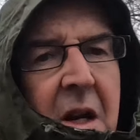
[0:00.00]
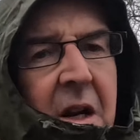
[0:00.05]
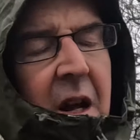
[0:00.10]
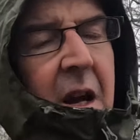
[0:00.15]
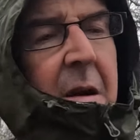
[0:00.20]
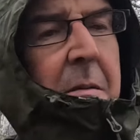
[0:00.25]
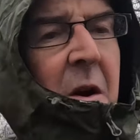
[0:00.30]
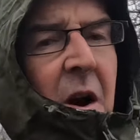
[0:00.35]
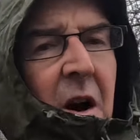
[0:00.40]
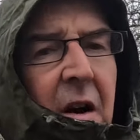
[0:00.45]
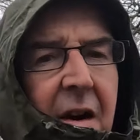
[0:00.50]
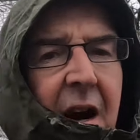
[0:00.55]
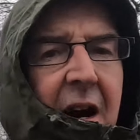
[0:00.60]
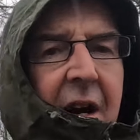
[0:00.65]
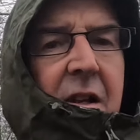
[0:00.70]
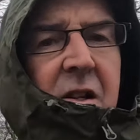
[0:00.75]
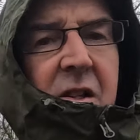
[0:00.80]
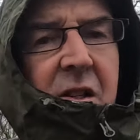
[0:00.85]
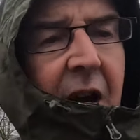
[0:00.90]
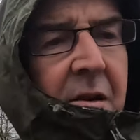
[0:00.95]
can hear me
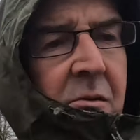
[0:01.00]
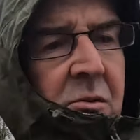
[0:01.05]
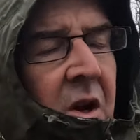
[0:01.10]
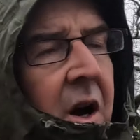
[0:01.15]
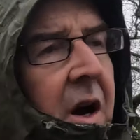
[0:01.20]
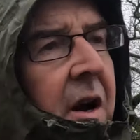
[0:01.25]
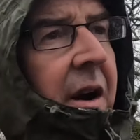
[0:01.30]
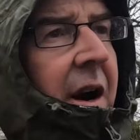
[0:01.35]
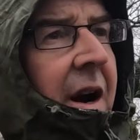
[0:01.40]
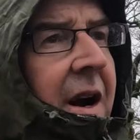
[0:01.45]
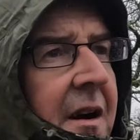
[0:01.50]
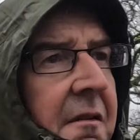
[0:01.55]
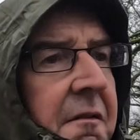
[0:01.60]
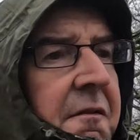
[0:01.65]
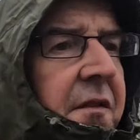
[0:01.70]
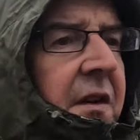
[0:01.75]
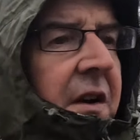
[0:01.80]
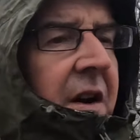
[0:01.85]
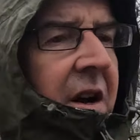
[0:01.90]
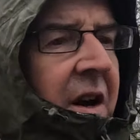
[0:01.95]
alright, the sound's
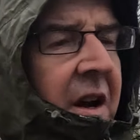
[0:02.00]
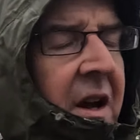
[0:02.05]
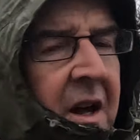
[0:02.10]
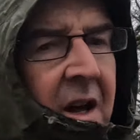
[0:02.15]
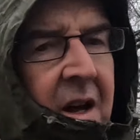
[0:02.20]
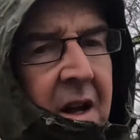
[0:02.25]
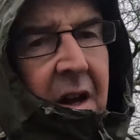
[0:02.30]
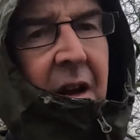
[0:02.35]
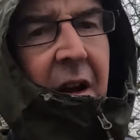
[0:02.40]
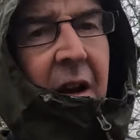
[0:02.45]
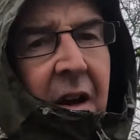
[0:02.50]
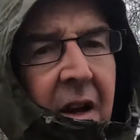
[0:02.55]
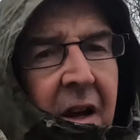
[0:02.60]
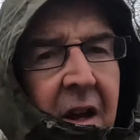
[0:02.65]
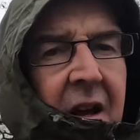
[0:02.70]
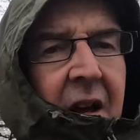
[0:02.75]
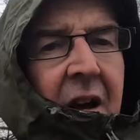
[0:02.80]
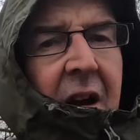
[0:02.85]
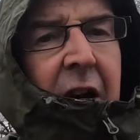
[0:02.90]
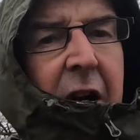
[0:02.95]
alright.
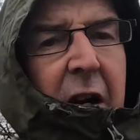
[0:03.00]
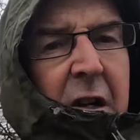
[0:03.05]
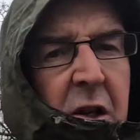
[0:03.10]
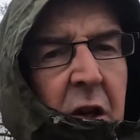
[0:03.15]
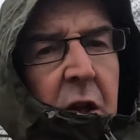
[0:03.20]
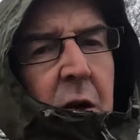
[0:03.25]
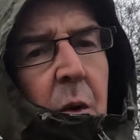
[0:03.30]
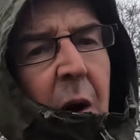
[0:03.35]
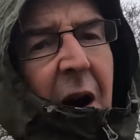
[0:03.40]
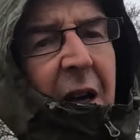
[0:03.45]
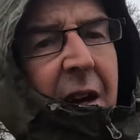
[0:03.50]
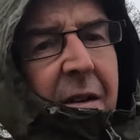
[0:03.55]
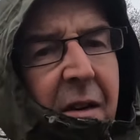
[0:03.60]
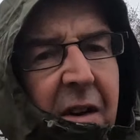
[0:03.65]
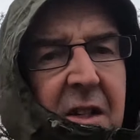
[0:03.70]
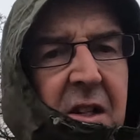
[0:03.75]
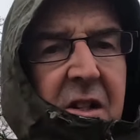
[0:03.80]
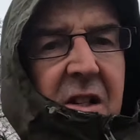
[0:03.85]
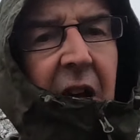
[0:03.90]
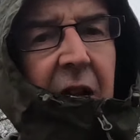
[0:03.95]
Because of the weather, I've
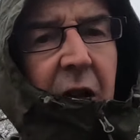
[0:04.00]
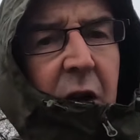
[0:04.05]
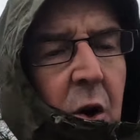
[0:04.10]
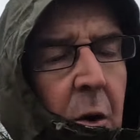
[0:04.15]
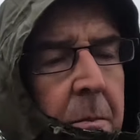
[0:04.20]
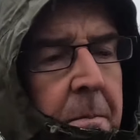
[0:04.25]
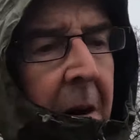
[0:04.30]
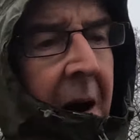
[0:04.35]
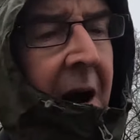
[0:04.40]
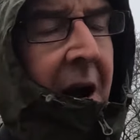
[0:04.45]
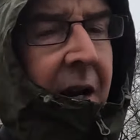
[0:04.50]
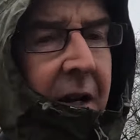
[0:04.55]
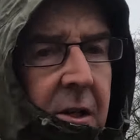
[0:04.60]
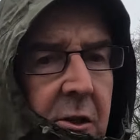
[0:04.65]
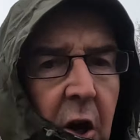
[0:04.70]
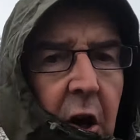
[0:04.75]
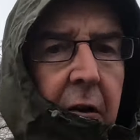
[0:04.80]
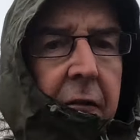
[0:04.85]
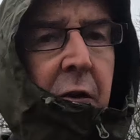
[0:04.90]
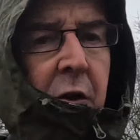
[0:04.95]
had to take the good mics
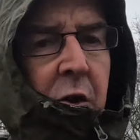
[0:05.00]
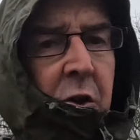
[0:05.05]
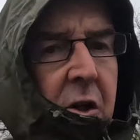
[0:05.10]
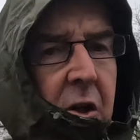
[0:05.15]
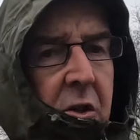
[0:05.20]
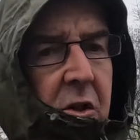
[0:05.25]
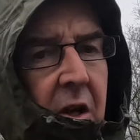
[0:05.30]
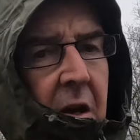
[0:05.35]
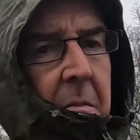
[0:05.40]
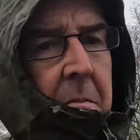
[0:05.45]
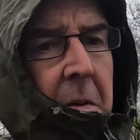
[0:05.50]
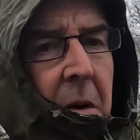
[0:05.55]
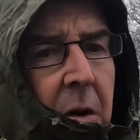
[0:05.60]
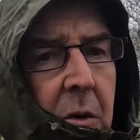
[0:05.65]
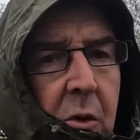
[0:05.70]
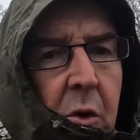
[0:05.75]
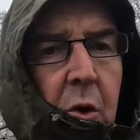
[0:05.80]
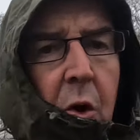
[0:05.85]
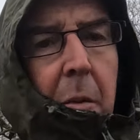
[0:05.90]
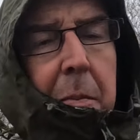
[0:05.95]
off and just use the inbuilt
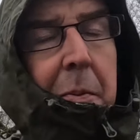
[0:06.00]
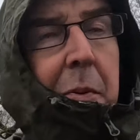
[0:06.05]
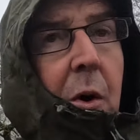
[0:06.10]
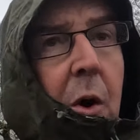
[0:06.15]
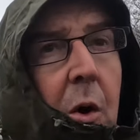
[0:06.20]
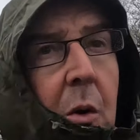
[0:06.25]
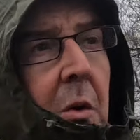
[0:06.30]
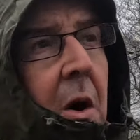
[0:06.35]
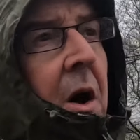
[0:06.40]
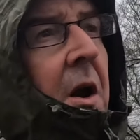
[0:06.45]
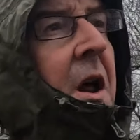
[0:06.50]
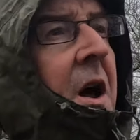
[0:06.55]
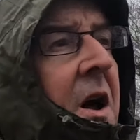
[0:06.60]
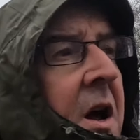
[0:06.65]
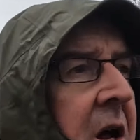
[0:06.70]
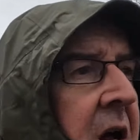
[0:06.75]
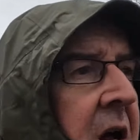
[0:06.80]
GoPro one.